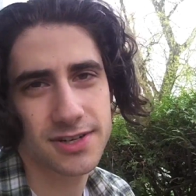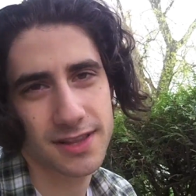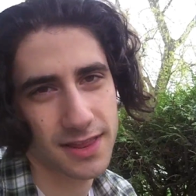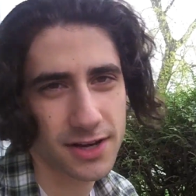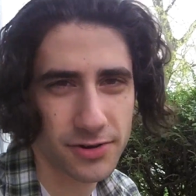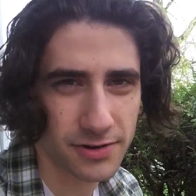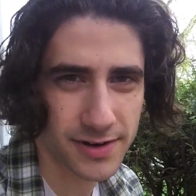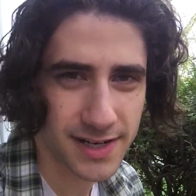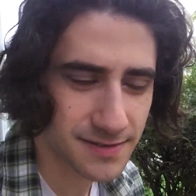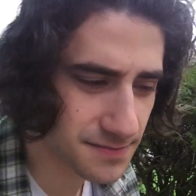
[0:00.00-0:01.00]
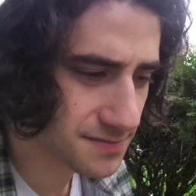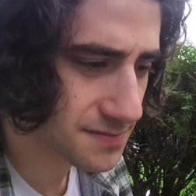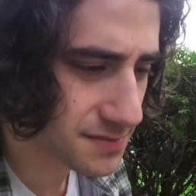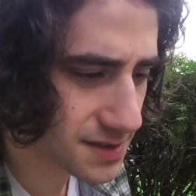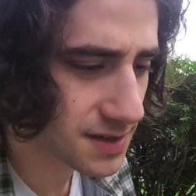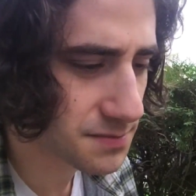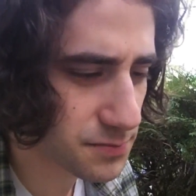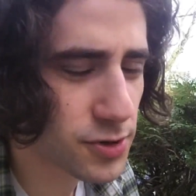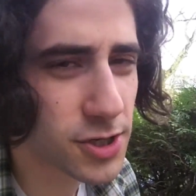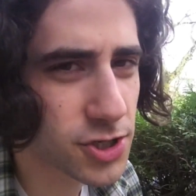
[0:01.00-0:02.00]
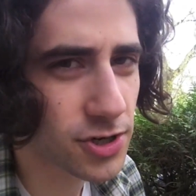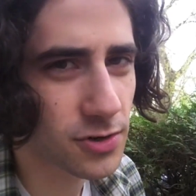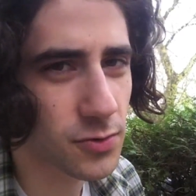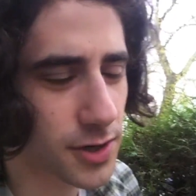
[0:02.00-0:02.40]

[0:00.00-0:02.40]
good in theory, right? I'm pretty sure it'll